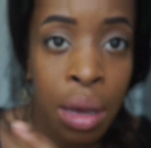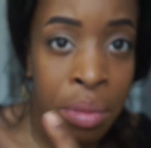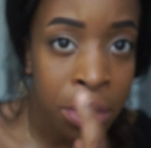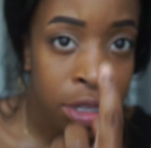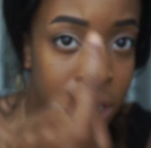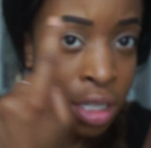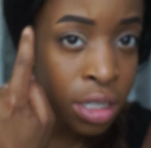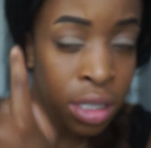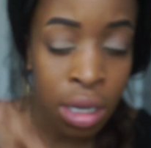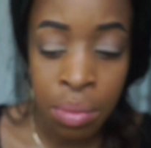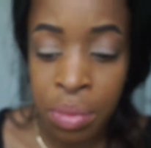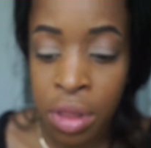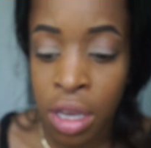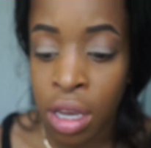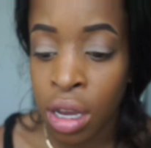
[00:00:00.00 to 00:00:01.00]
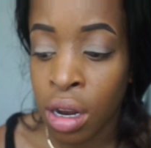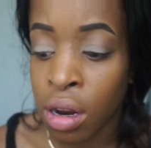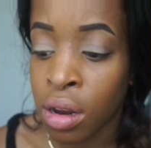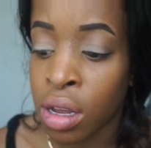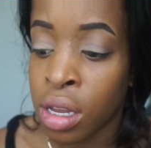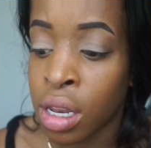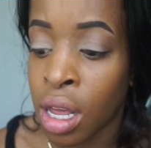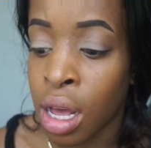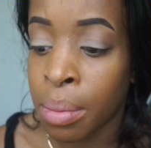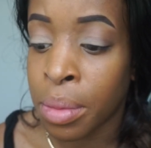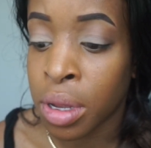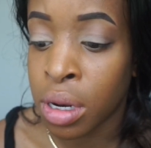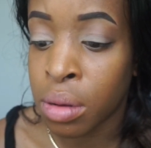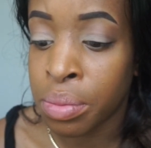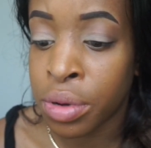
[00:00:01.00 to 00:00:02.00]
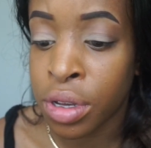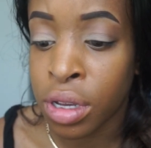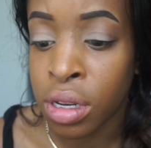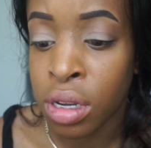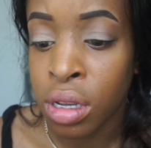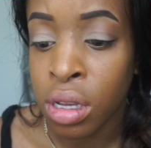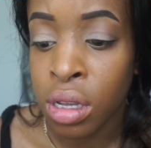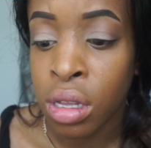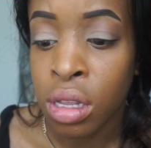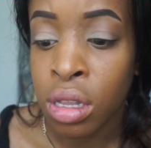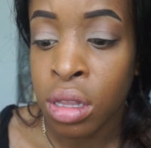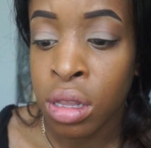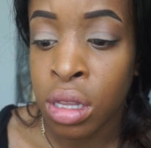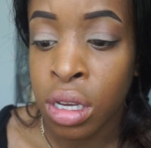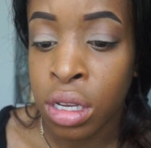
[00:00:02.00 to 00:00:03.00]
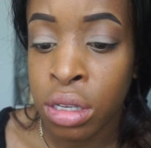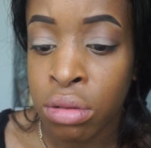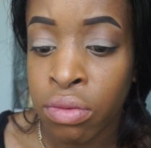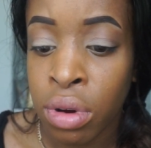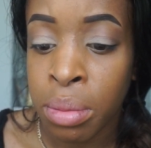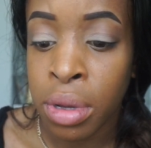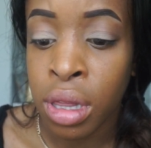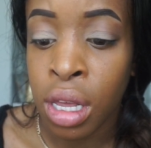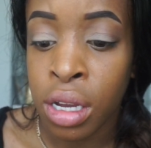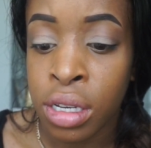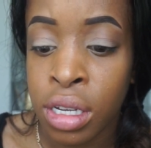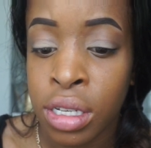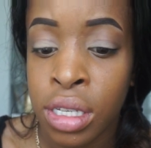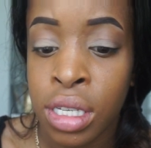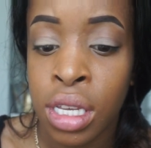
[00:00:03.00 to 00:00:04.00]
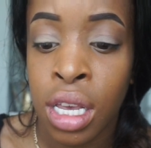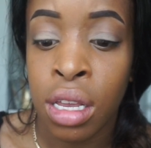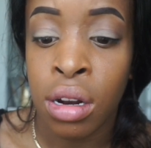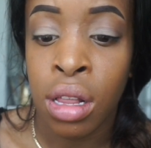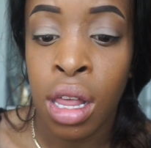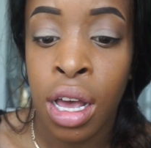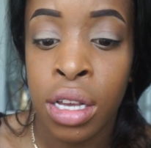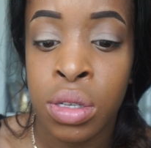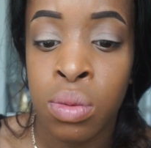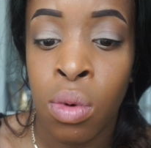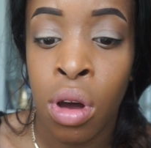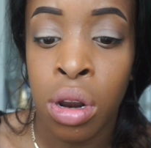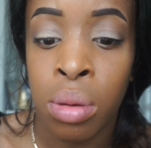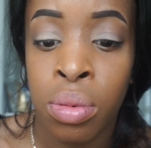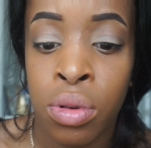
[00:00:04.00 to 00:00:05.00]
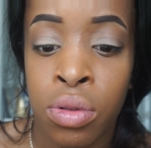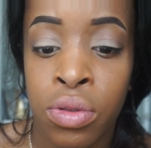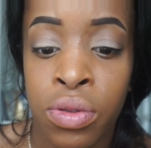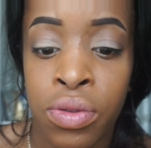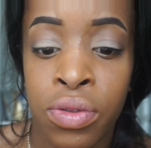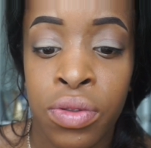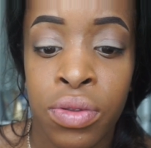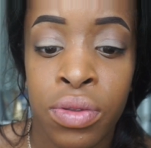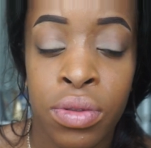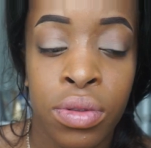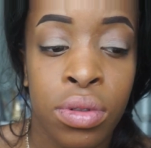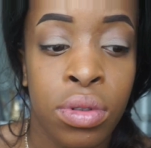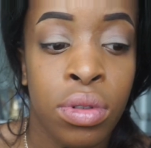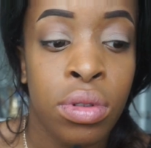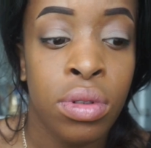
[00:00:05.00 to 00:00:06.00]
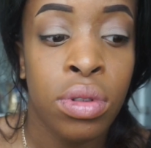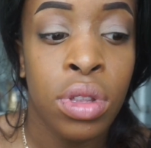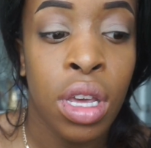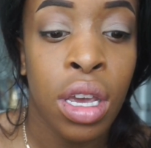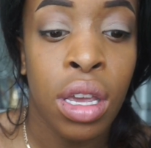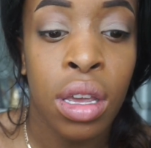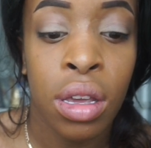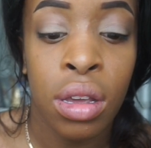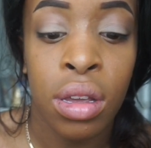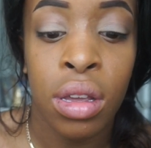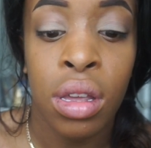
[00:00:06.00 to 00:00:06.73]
I put this up there. And now I'm going to put this Rimmel London Scandalized Waterproof thing